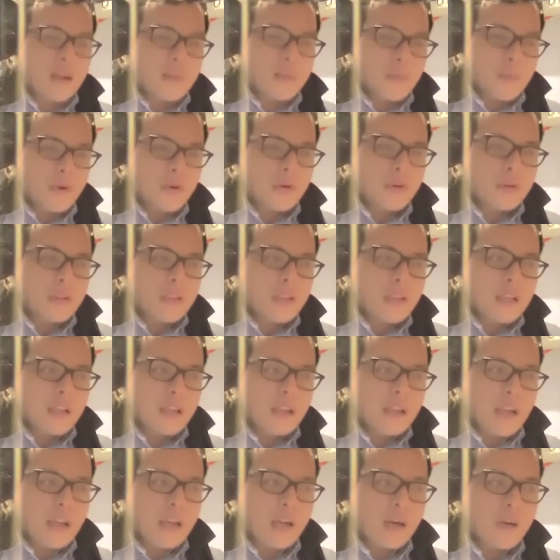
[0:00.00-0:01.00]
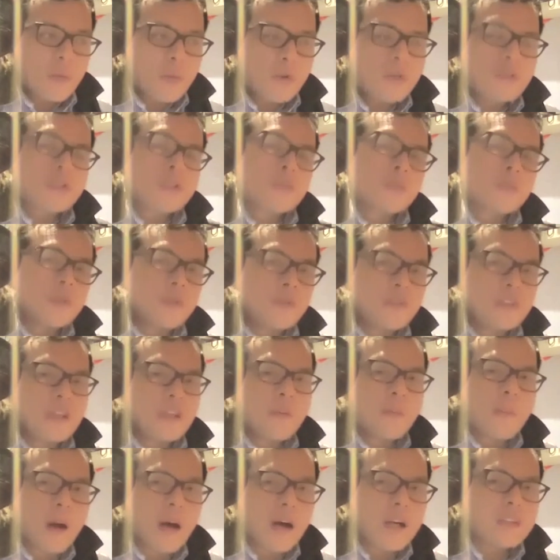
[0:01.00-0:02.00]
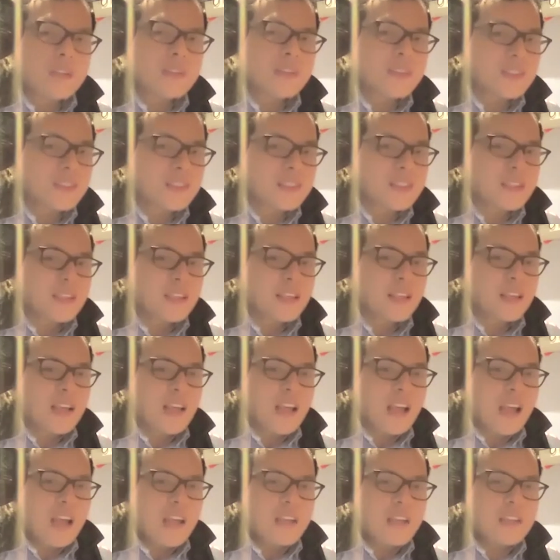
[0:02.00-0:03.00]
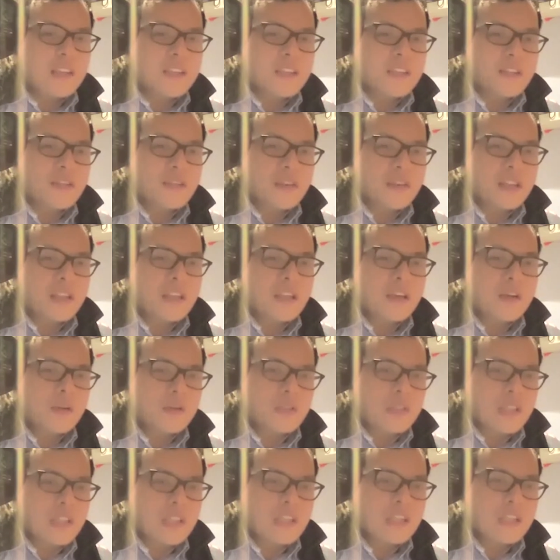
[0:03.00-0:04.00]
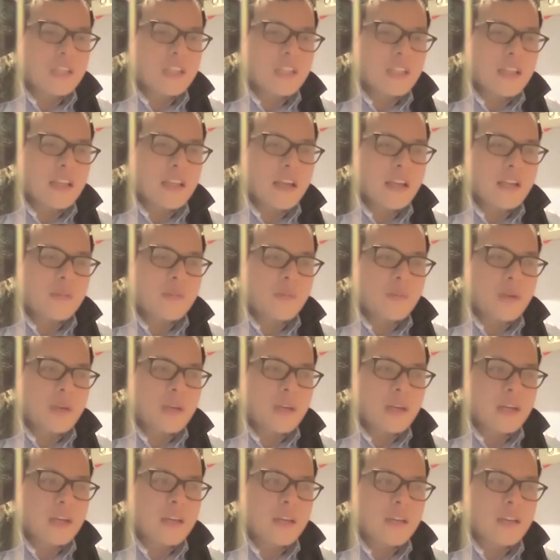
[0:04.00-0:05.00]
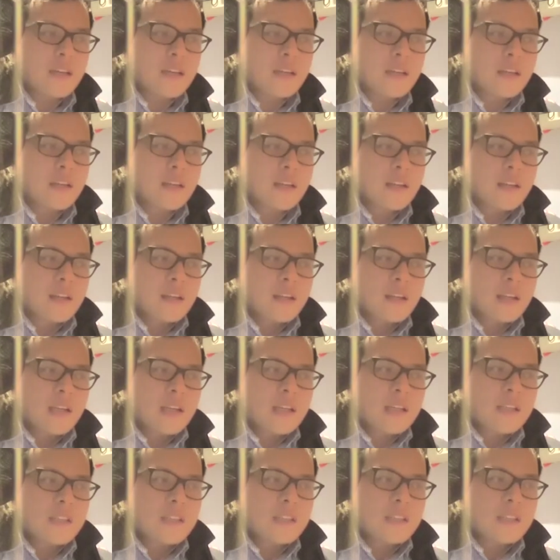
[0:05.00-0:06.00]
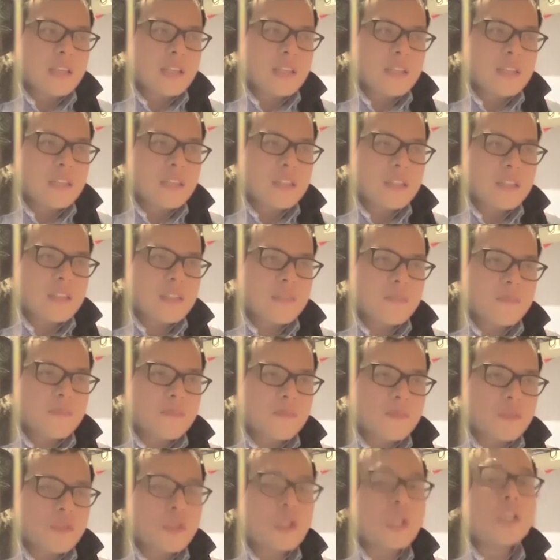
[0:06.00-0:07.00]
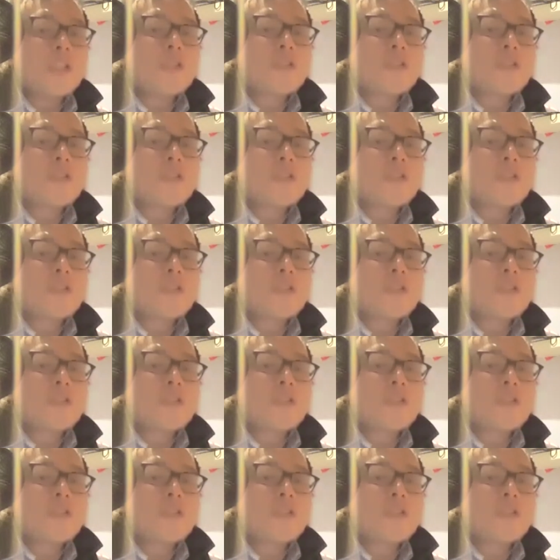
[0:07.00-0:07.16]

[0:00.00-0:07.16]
I put on there. And I watched the movie The Departed, and there's a great little scene at the end where he says she